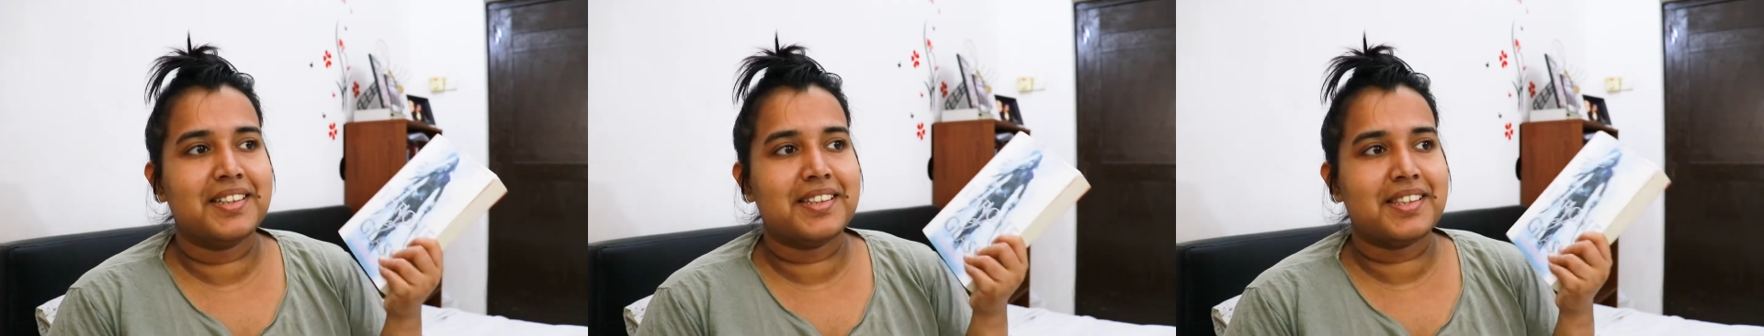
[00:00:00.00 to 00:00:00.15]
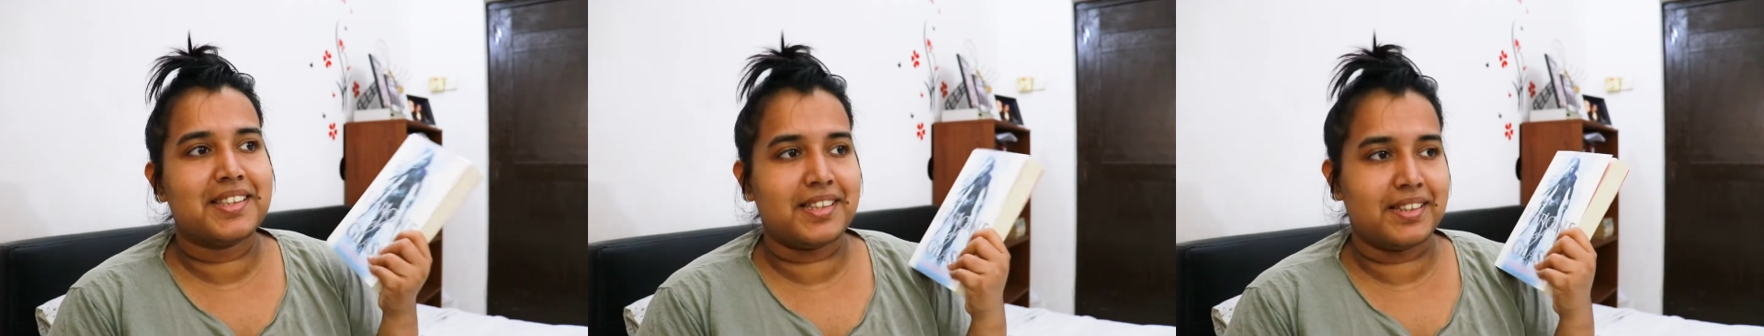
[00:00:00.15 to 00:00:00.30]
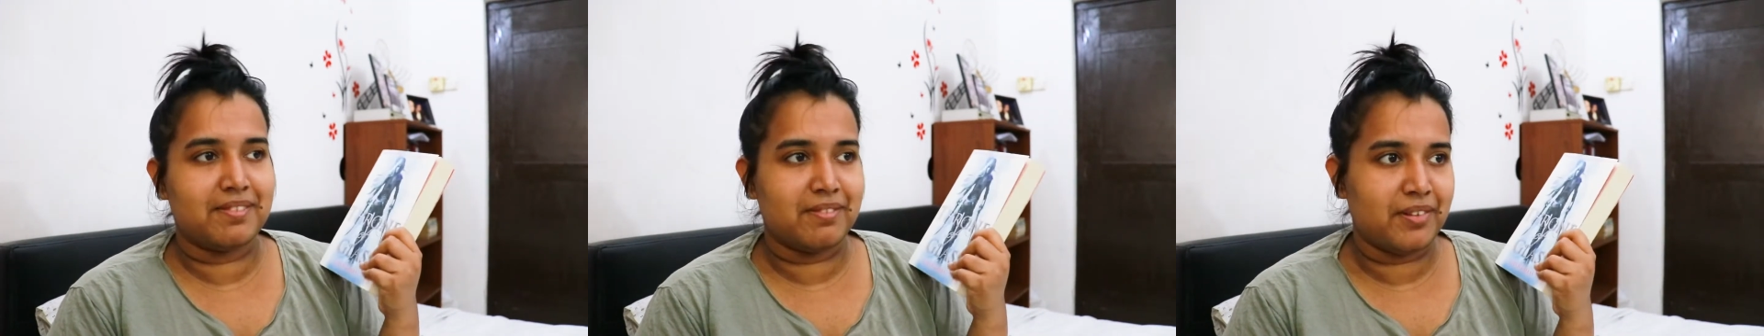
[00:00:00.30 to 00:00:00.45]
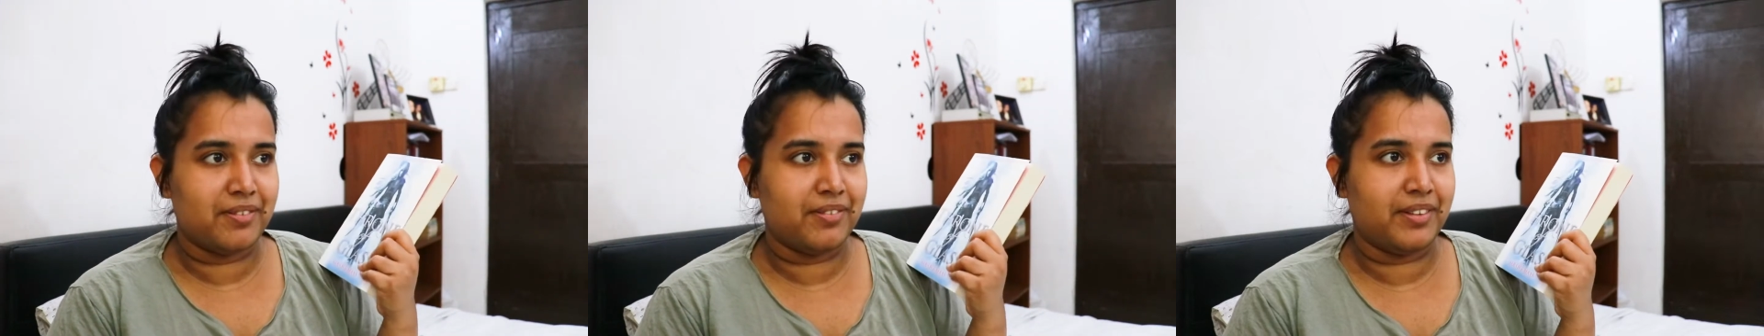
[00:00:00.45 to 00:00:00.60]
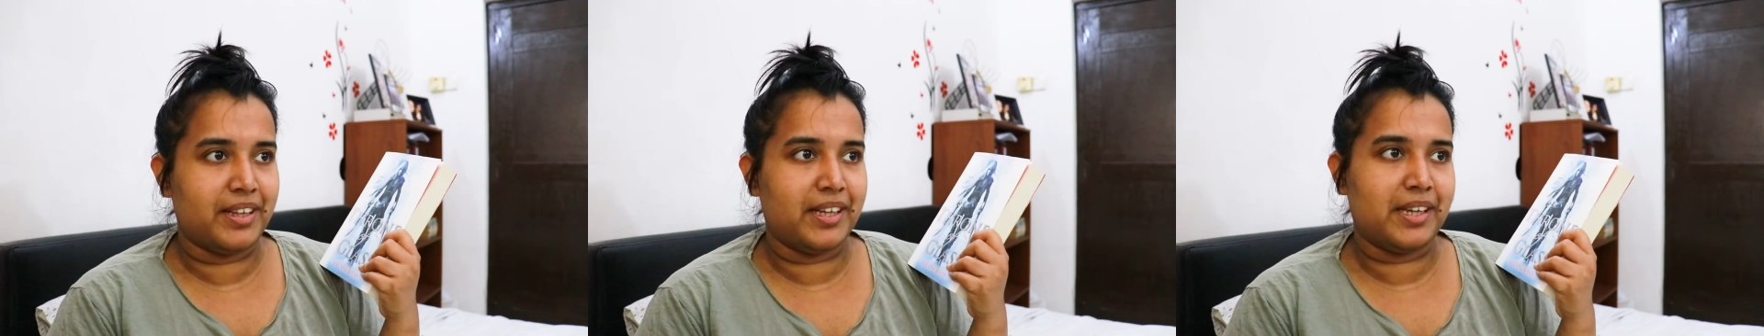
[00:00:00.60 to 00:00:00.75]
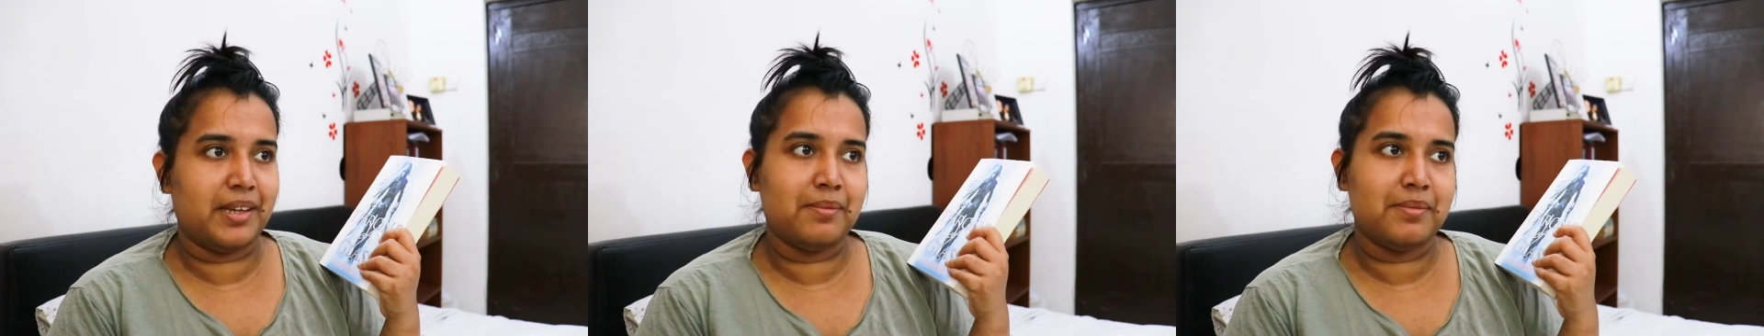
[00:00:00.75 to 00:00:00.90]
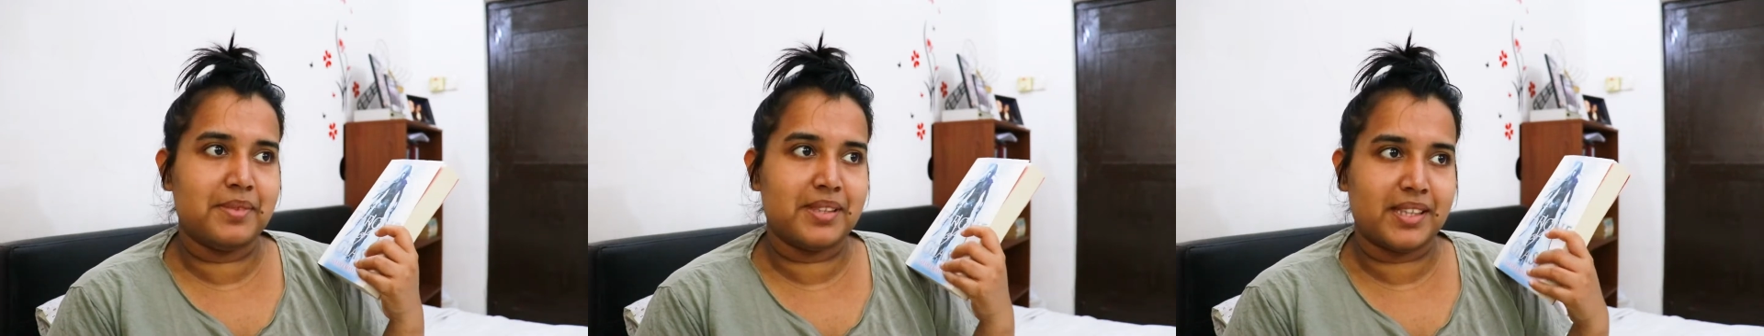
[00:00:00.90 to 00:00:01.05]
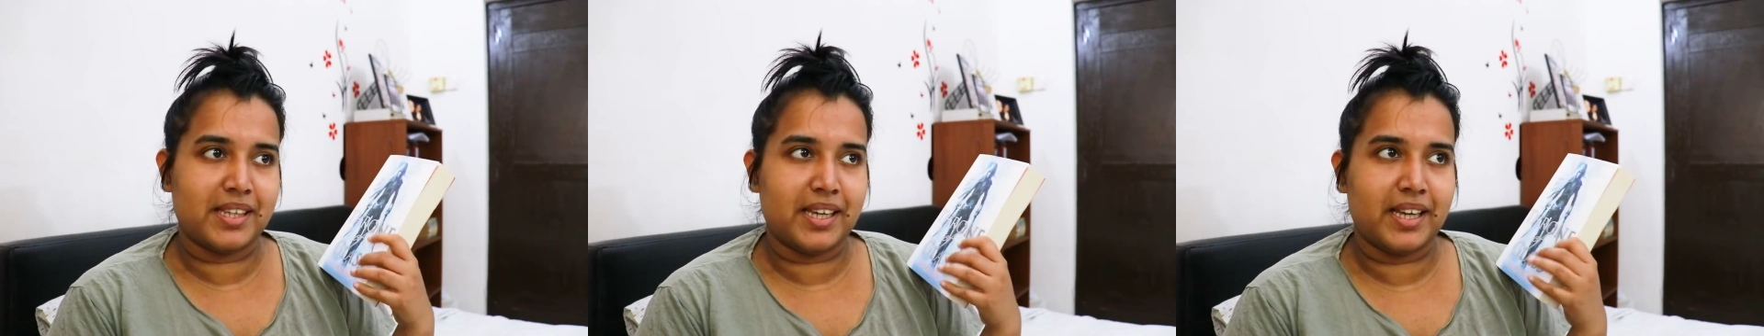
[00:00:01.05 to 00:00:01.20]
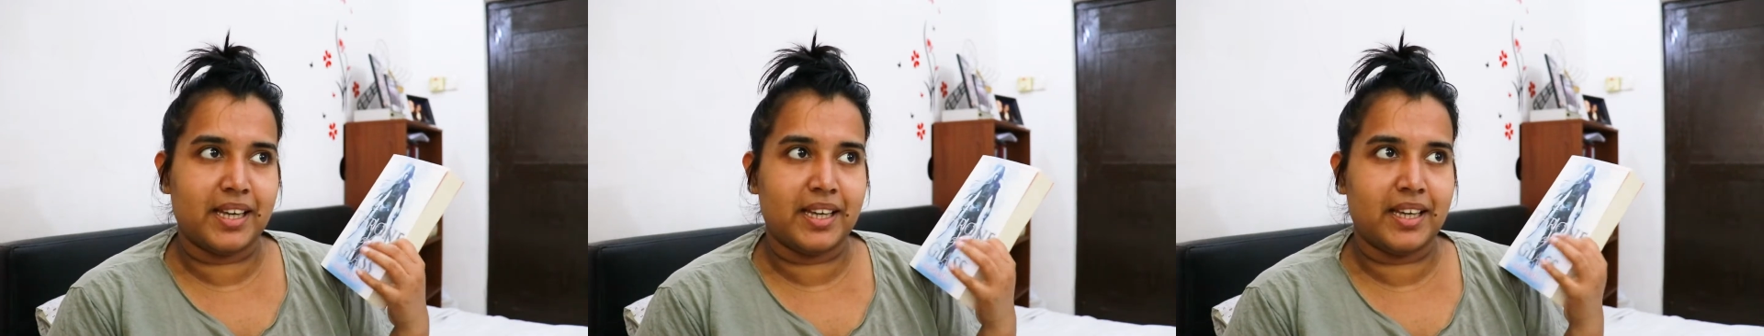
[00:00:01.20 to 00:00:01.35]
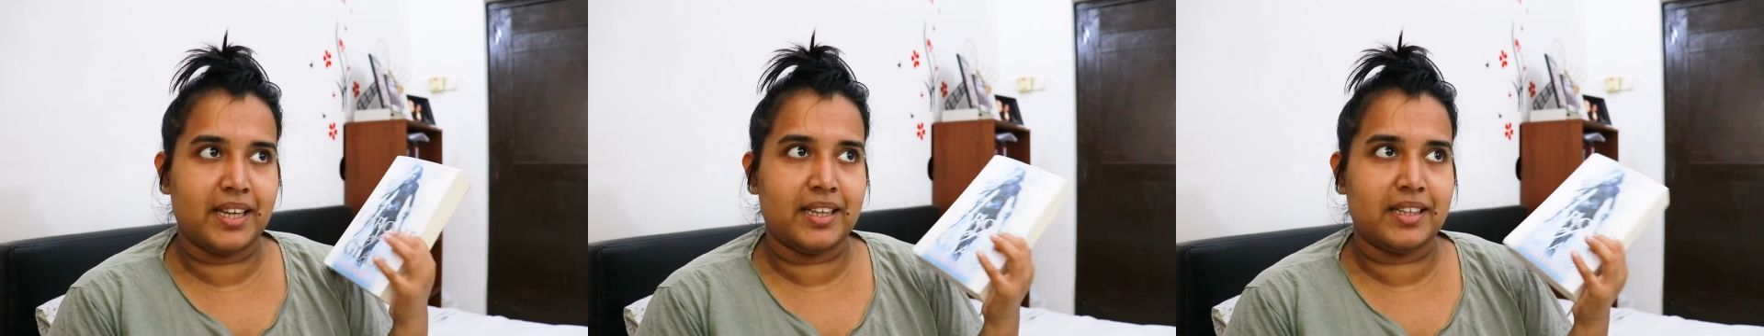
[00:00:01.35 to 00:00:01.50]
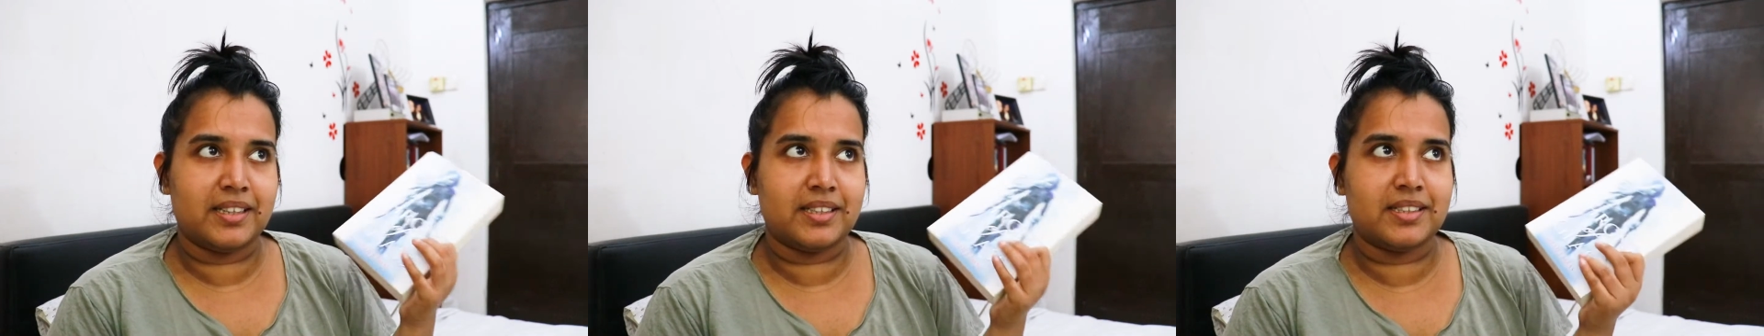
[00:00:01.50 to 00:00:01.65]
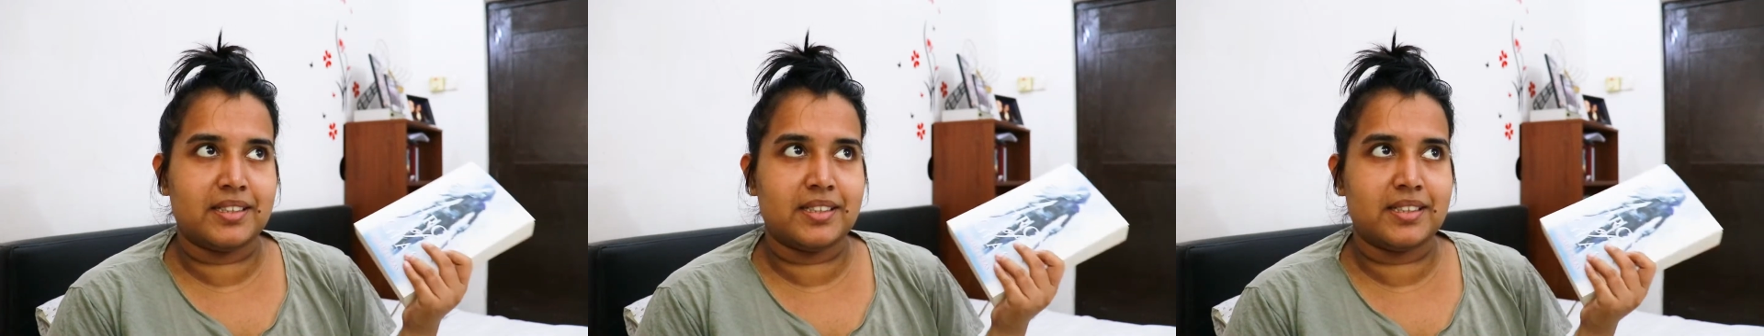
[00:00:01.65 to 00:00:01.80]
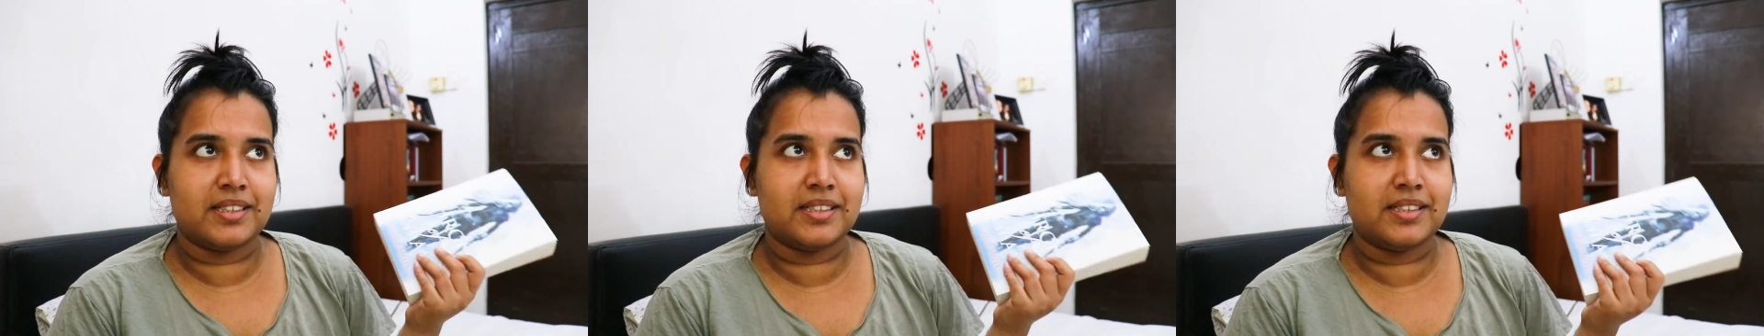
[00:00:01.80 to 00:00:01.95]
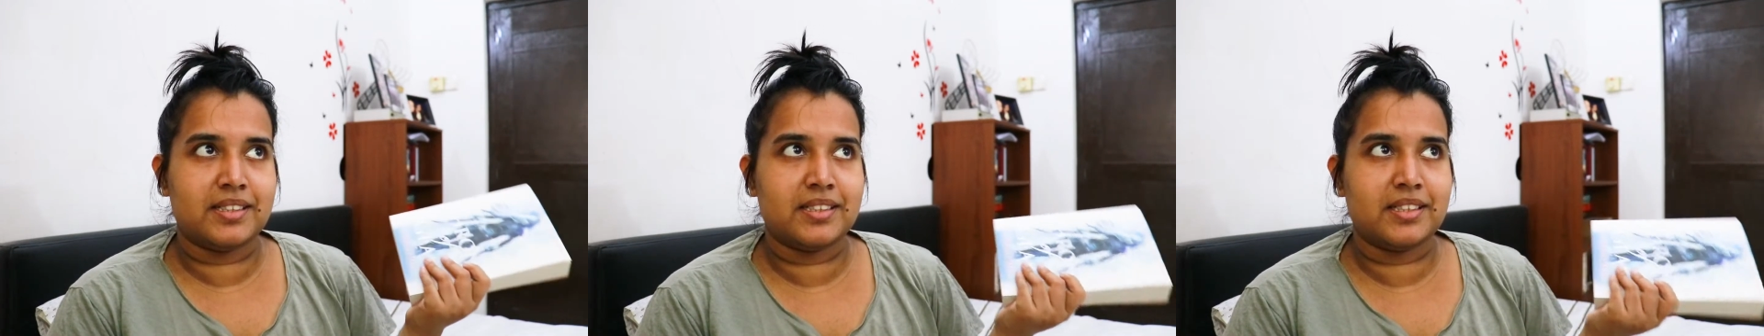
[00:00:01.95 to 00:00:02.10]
Silver Flames and